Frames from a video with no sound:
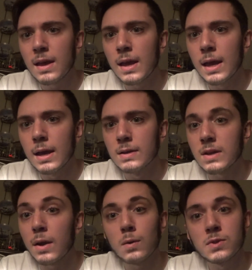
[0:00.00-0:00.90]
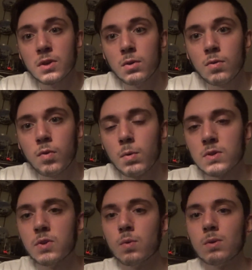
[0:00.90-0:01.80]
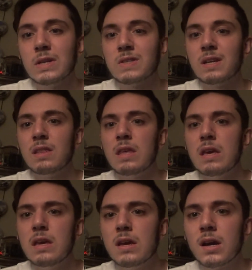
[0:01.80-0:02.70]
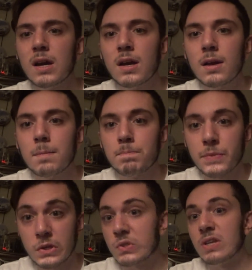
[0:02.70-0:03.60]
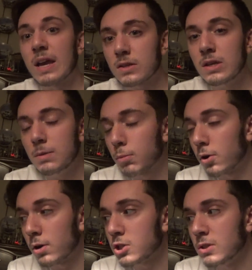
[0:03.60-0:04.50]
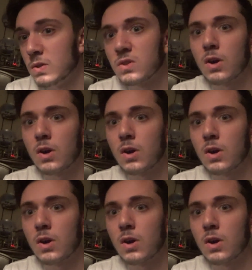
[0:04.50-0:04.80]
And I also look forward to releasing the Zach D Productions